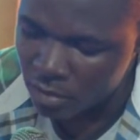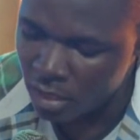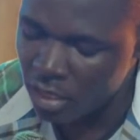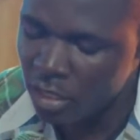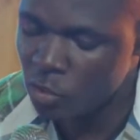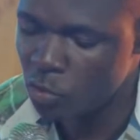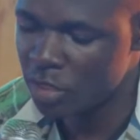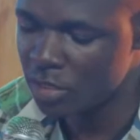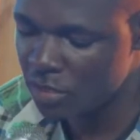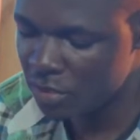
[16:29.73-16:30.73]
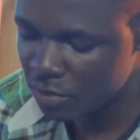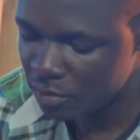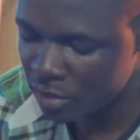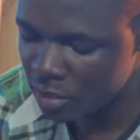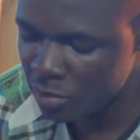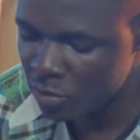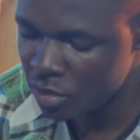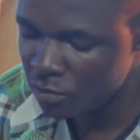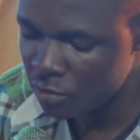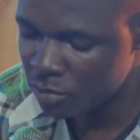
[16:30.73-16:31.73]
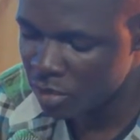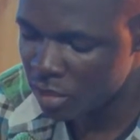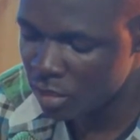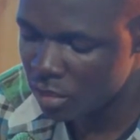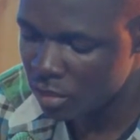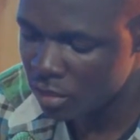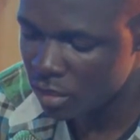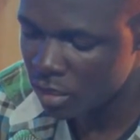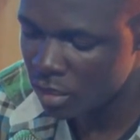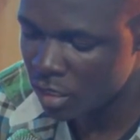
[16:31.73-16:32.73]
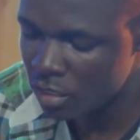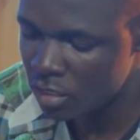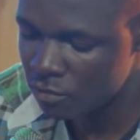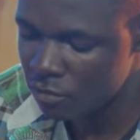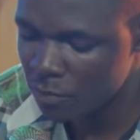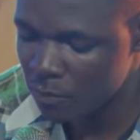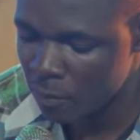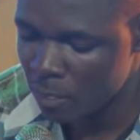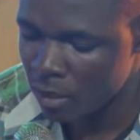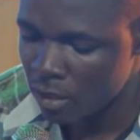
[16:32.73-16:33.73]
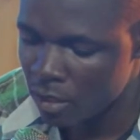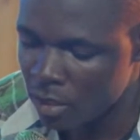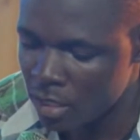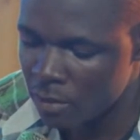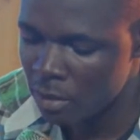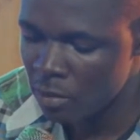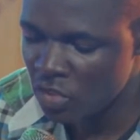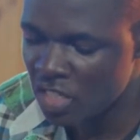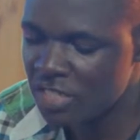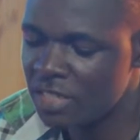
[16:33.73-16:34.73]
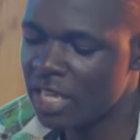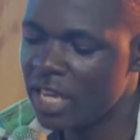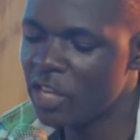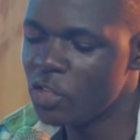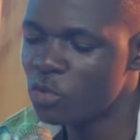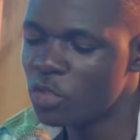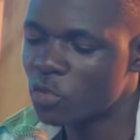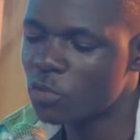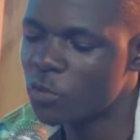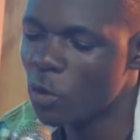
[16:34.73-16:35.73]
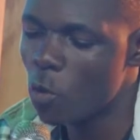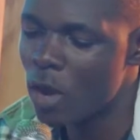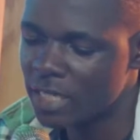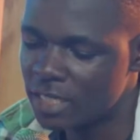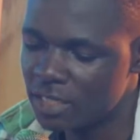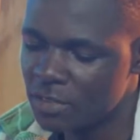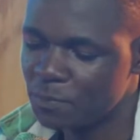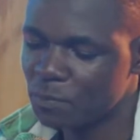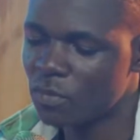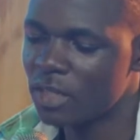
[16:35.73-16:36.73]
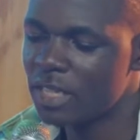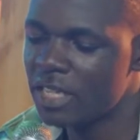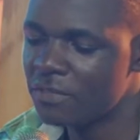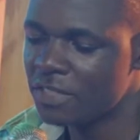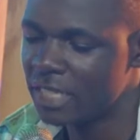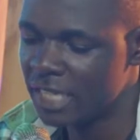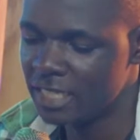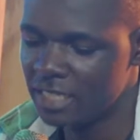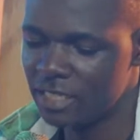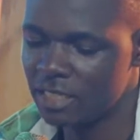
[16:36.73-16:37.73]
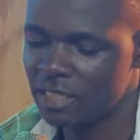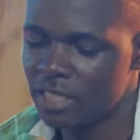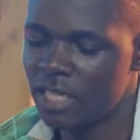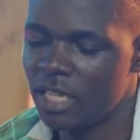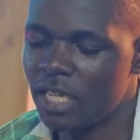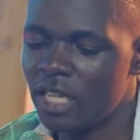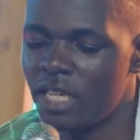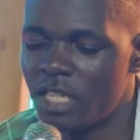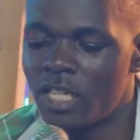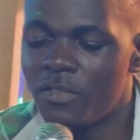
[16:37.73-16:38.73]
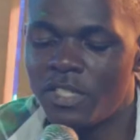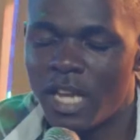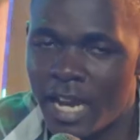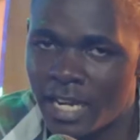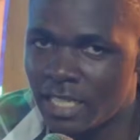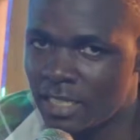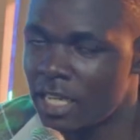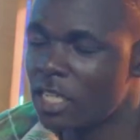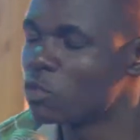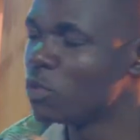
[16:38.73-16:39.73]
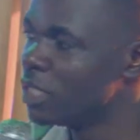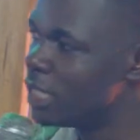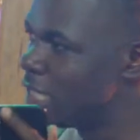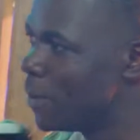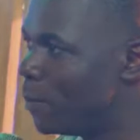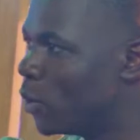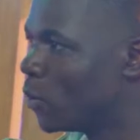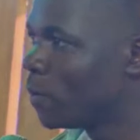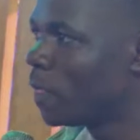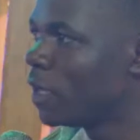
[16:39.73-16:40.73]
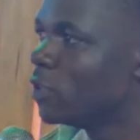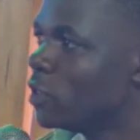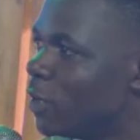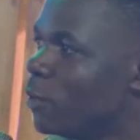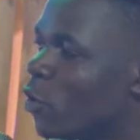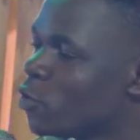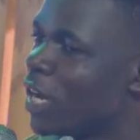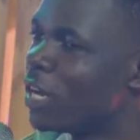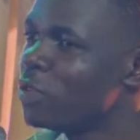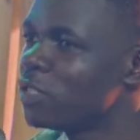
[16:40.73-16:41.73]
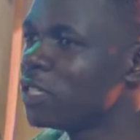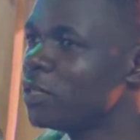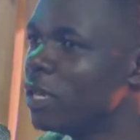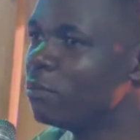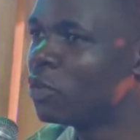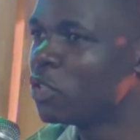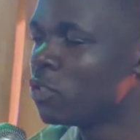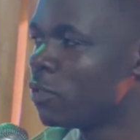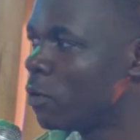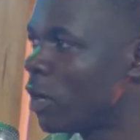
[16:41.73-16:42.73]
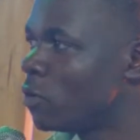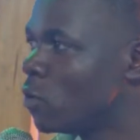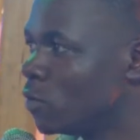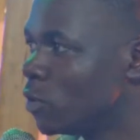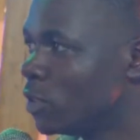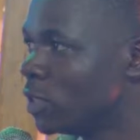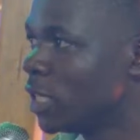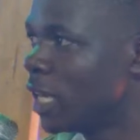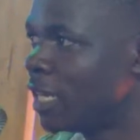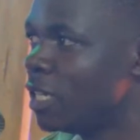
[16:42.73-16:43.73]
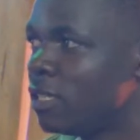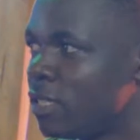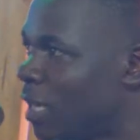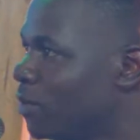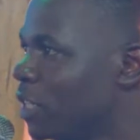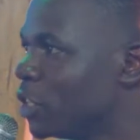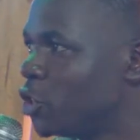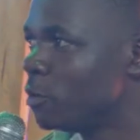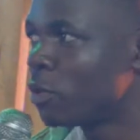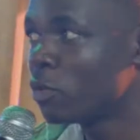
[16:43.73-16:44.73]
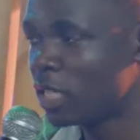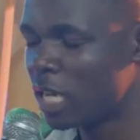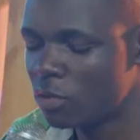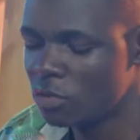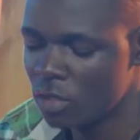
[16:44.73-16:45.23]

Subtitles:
the entrance, let me read from the NKJV. The Bible says, the entrance of your words gives light. It gives understanding to the simple. Because we are addressing the importance of the Word of God. Yes. And there's something she brought out.